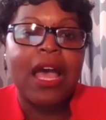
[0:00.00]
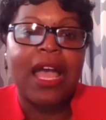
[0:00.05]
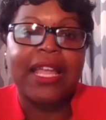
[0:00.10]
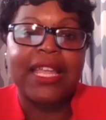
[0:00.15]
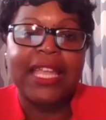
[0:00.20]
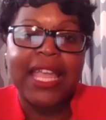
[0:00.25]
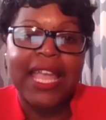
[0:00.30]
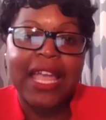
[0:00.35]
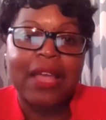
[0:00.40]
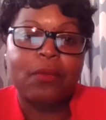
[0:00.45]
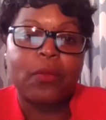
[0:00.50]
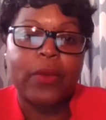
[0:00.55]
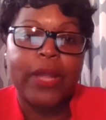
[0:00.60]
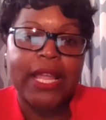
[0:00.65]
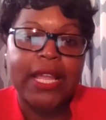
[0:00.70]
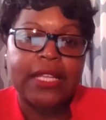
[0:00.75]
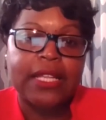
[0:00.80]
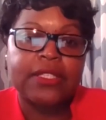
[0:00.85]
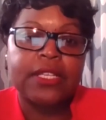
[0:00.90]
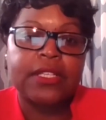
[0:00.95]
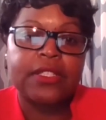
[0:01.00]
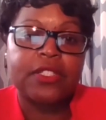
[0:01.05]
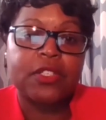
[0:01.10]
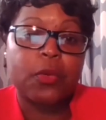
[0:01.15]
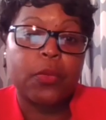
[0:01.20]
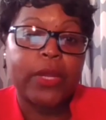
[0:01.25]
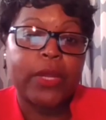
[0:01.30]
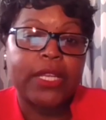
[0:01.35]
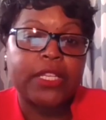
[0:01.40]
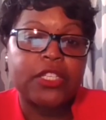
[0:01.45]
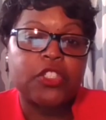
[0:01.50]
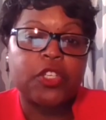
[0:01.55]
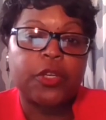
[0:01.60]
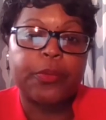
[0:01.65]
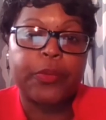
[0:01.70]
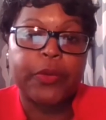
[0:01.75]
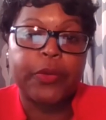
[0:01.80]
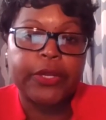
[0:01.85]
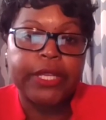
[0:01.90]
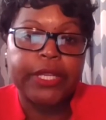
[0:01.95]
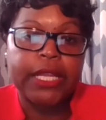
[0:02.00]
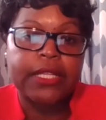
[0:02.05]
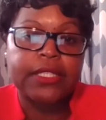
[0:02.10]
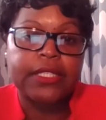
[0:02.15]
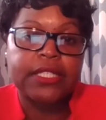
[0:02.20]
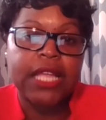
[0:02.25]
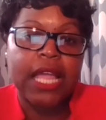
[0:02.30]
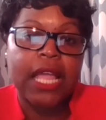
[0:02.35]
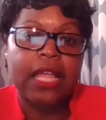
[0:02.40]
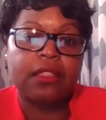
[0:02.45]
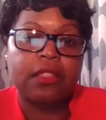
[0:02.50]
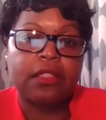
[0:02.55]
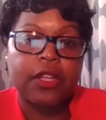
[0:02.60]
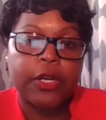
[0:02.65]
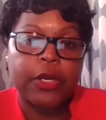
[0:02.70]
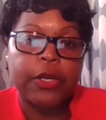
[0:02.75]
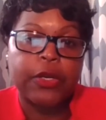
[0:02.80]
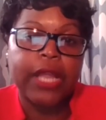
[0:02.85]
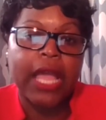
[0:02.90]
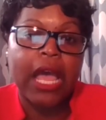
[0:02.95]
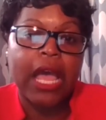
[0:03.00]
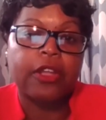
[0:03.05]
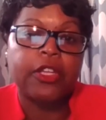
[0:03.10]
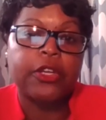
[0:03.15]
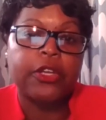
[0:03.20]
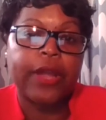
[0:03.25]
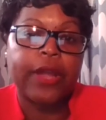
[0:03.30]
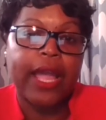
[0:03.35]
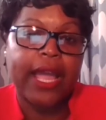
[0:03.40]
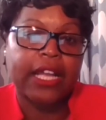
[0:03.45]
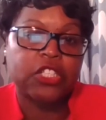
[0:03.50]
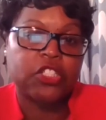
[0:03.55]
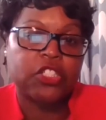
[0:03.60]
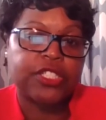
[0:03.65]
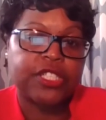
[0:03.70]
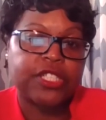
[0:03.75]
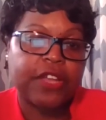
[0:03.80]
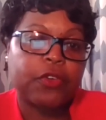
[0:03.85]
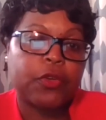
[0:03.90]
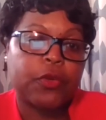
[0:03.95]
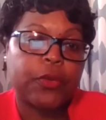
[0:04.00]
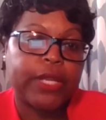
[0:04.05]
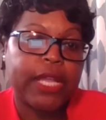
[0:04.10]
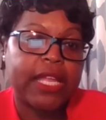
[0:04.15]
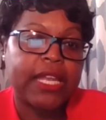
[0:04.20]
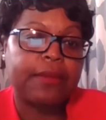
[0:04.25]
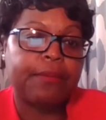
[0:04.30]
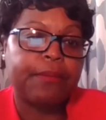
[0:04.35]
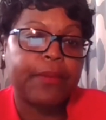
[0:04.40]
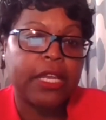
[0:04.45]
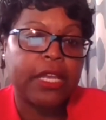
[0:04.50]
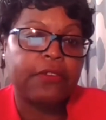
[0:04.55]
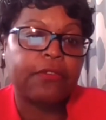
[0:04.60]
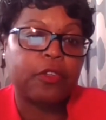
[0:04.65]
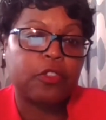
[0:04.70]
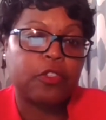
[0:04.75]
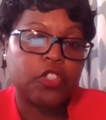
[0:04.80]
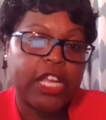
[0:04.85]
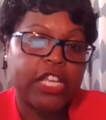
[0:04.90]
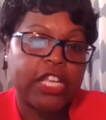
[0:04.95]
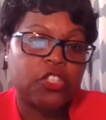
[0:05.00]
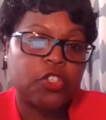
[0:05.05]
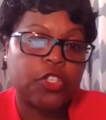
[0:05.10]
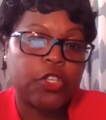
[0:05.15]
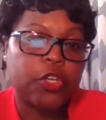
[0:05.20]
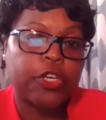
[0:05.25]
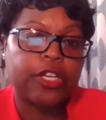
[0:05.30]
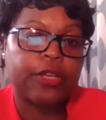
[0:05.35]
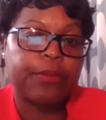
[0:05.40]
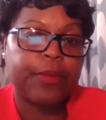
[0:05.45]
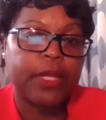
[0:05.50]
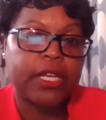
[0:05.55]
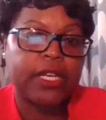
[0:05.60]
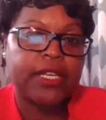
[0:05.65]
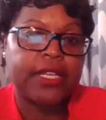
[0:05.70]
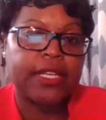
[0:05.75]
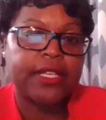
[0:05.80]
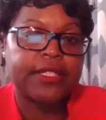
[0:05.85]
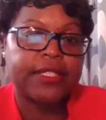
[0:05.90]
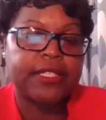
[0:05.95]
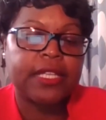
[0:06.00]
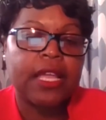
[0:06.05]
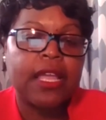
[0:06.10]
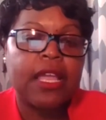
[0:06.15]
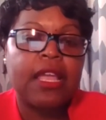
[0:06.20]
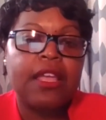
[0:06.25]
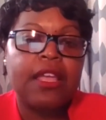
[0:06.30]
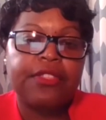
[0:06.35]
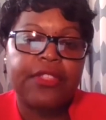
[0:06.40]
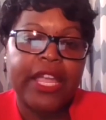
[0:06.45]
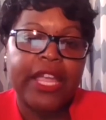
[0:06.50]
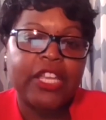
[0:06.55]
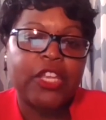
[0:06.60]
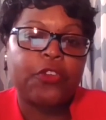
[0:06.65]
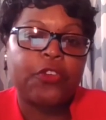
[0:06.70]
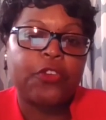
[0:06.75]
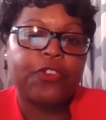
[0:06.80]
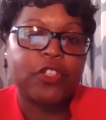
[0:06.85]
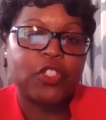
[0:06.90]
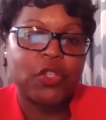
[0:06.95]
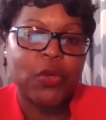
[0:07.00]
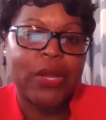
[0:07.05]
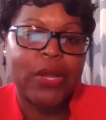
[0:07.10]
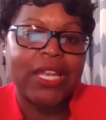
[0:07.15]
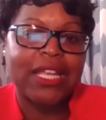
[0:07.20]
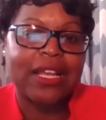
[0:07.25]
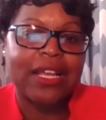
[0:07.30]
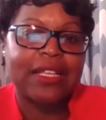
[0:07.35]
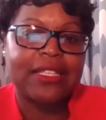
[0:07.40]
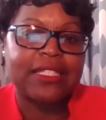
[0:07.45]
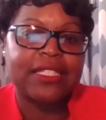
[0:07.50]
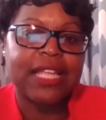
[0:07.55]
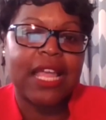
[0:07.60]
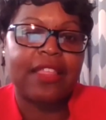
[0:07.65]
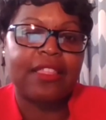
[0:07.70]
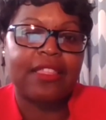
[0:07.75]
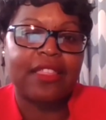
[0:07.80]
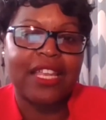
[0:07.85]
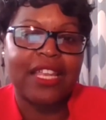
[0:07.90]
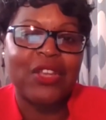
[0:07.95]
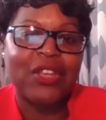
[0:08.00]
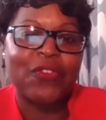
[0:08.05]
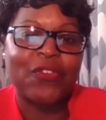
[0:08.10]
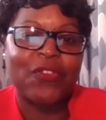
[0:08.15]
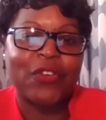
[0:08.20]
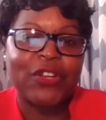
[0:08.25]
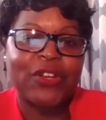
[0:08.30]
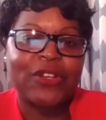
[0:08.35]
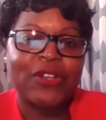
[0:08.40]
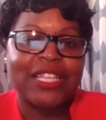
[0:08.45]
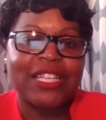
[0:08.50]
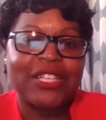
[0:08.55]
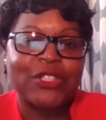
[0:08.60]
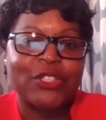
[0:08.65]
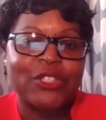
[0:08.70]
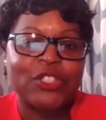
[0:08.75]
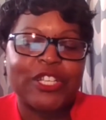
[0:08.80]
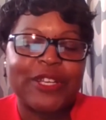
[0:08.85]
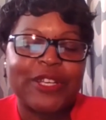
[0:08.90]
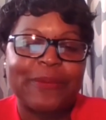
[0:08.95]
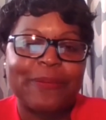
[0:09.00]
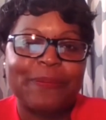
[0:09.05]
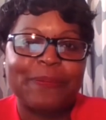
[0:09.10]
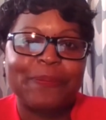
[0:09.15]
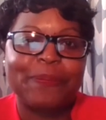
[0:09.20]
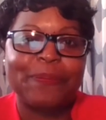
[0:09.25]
I can't wait to witness your brilliance and learn how your actions have created meaningful change in your communities. Thank you for joining us, and thank you for your leadership.